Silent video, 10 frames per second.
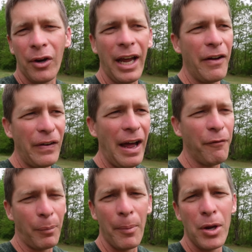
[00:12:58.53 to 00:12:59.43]
Okay, if,
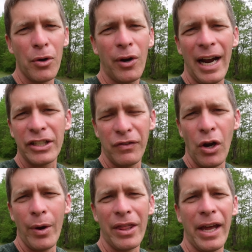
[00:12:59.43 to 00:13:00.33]
I, if Bermuda grass, if
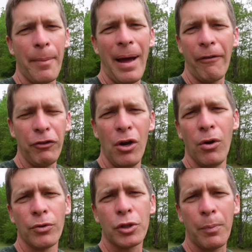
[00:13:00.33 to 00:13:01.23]
you know anything about it, if you
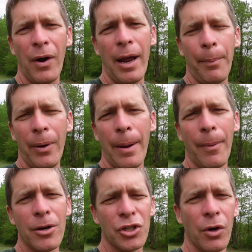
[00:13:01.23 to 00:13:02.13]
don't spray a
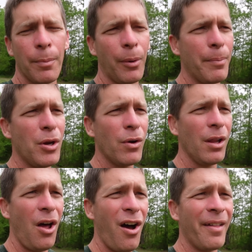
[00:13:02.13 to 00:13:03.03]
pre-emerge on a
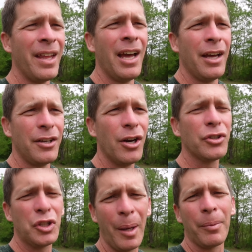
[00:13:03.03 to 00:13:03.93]
Bermuda lawn,
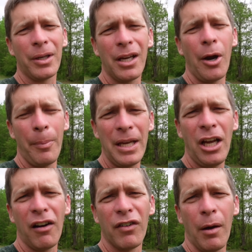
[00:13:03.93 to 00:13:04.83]
you're typically gonna be
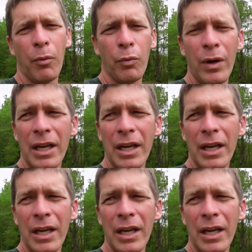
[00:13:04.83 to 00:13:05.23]
covered up with